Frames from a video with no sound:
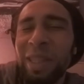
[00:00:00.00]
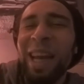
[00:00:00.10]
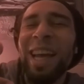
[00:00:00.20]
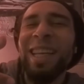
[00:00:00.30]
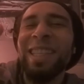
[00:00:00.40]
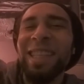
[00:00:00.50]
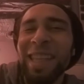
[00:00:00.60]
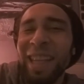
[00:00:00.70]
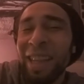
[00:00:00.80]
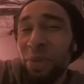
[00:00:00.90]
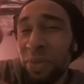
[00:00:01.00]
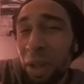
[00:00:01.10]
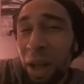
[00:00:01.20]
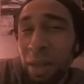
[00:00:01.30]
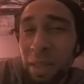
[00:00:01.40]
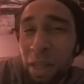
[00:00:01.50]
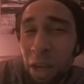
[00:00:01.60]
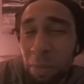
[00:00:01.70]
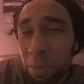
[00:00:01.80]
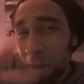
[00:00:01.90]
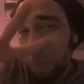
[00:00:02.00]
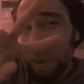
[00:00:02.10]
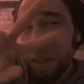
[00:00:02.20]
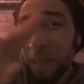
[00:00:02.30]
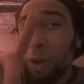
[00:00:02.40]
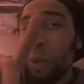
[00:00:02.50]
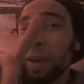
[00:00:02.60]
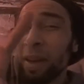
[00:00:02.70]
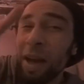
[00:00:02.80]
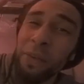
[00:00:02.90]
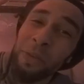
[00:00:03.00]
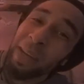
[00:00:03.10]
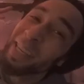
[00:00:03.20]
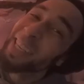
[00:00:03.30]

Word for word: guys in the vlogs to come. Peace out, one love.